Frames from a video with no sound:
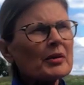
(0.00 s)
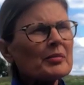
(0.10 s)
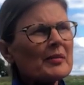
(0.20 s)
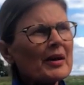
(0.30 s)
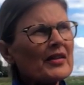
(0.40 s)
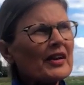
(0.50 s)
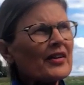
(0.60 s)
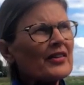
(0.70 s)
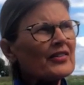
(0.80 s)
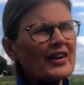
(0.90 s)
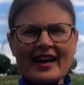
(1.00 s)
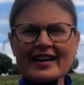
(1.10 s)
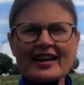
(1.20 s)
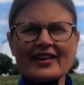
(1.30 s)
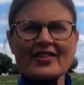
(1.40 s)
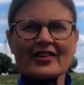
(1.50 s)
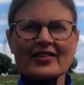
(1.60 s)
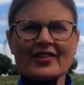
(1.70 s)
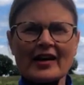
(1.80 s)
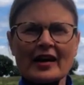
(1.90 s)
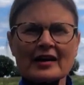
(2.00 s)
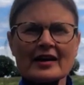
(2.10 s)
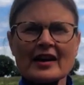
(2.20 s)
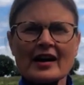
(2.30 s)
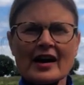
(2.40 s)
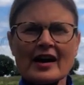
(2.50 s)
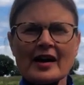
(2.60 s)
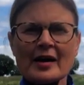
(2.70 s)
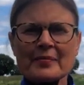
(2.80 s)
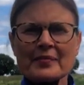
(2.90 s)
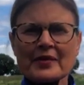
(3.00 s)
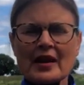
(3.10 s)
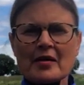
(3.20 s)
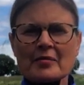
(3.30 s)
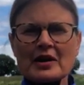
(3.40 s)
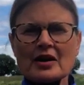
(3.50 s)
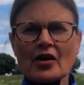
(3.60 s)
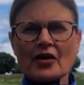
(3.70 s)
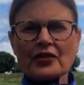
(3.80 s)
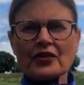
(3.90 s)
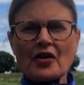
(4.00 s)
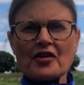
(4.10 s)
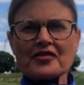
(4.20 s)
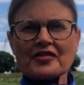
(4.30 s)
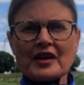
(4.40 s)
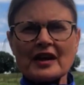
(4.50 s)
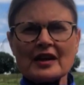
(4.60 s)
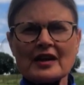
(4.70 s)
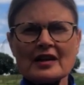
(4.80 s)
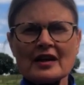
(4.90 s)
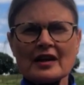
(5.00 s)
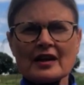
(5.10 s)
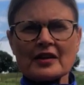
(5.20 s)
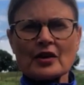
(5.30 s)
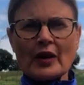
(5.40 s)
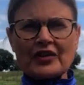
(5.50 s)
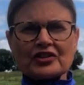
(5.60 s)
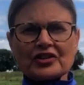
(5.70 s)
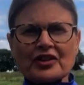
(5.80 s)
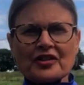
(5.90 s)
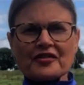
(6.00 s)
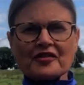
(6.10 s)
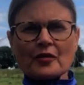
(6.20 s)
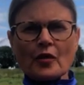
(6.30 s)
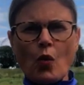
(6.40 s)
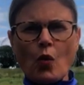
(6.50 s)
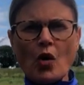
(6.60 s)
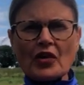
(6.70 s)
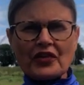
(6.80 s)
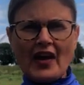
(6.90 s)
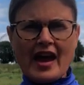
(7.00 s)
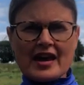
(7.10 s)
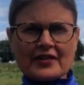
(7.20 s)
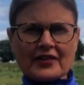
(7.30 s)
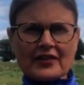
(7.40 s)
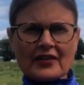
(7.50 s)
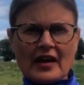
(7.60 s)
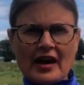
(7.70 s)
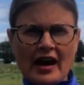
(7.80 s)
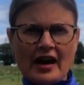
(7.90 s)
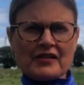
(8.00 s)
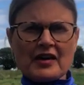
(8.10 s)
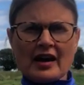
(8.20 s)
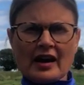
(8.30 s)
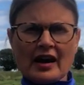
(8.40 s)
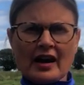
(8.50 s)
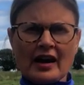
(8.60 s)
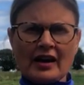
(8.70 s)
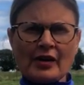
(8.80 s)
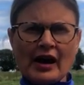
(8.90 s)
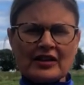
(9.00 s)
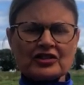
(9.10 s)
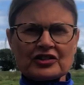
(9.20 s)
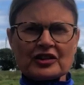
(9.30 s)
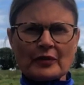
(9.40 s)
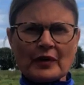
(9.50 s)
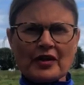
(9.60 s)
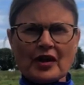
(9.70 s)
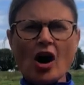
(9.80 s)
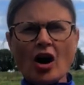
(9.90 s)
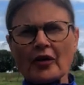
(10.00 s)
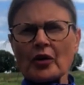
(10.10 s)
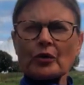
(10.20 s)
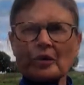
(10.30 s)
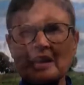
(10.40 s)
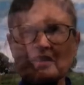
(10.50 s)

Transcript: probably about the last 10 years, I'd say, because of the question of, was Ace having a relationship with Cara or